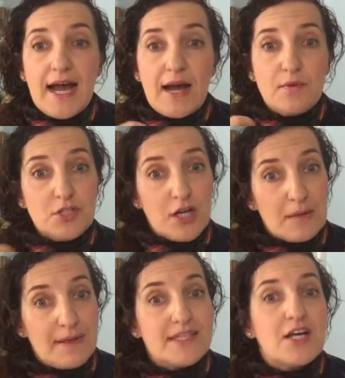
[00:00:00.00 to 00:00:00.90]
I will talk
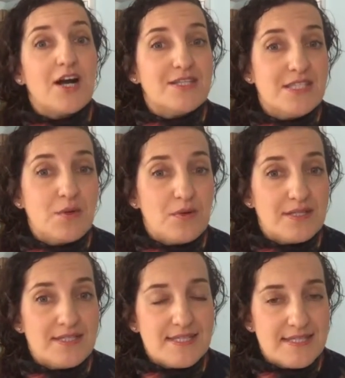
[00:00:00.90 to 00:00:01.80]
about the
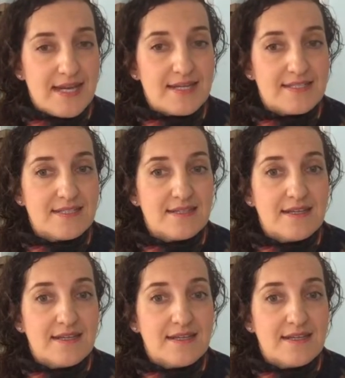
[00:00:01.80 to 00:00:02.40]
consequences that